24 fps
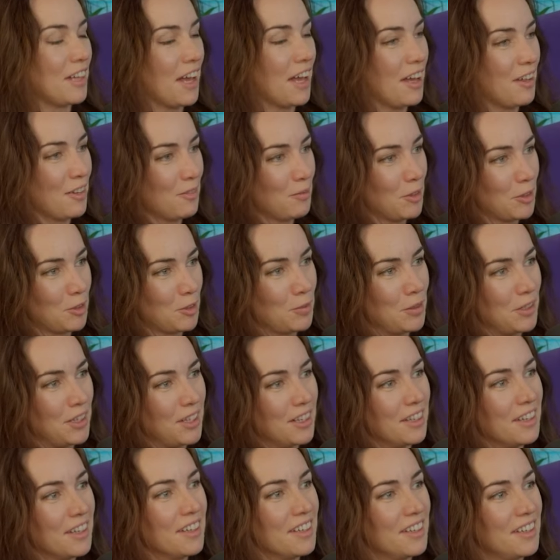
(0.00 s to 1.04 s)
Yeah, that must
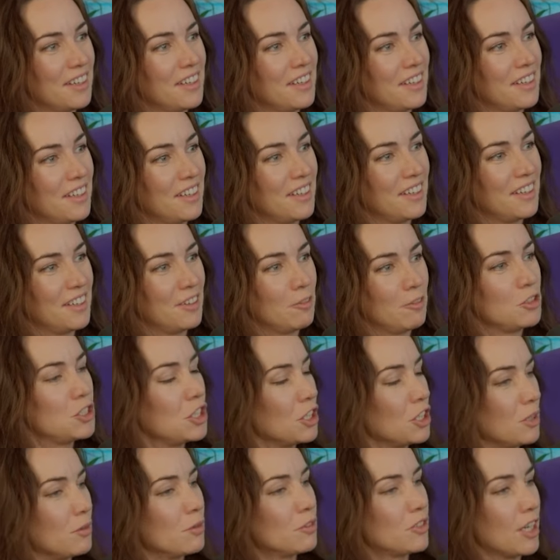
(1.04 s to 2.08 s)
be. Was
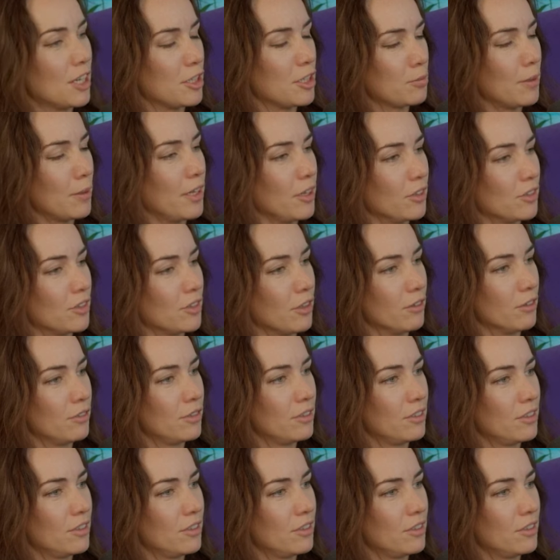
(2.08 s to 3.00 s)
she a tennis player herself?